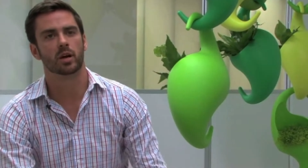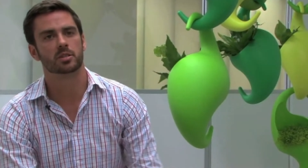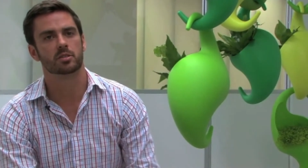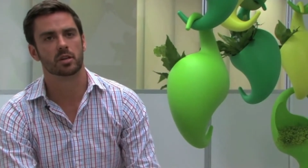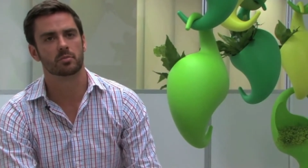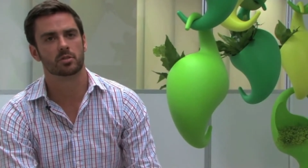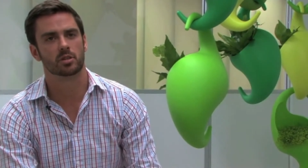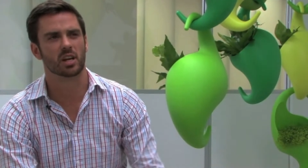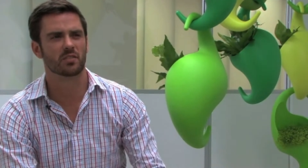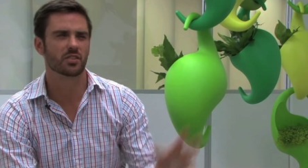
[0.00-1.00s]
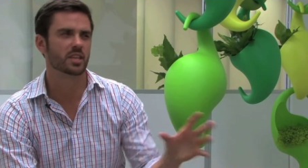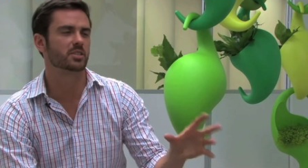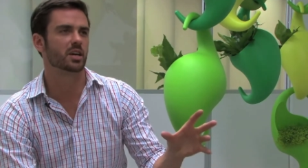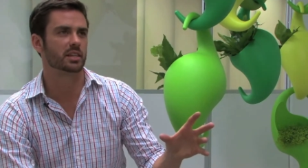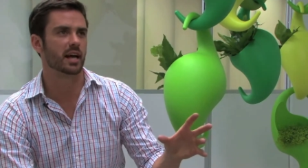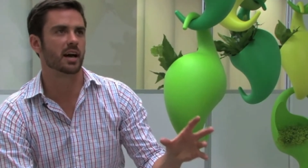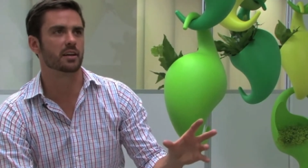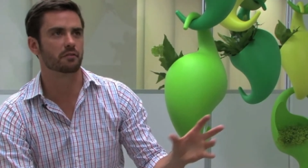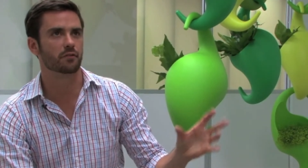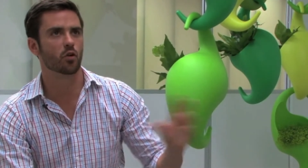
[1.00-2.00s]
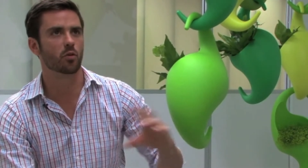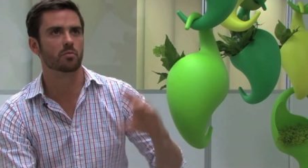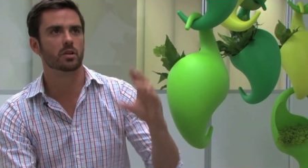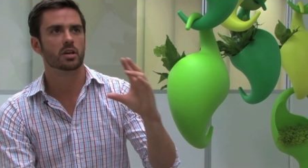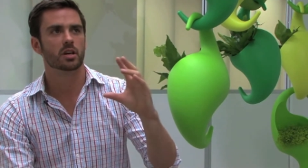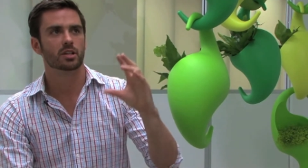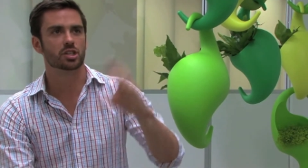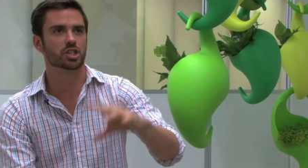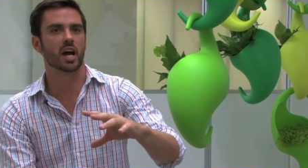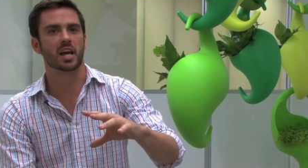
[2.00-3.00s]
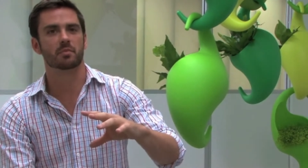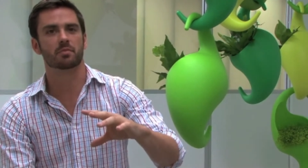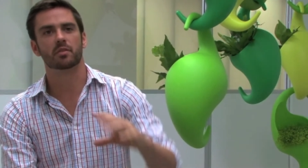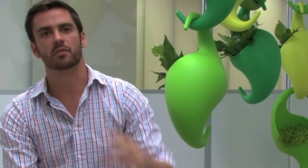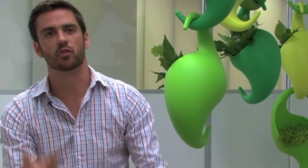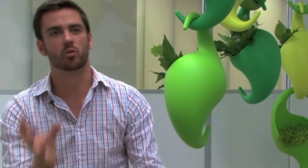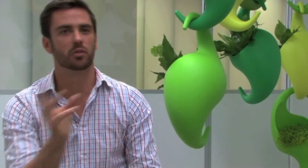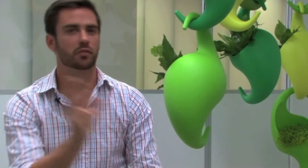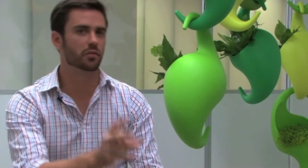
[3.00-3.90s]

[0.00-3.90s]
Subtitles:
waste stream. So even things like that inform the shape, inform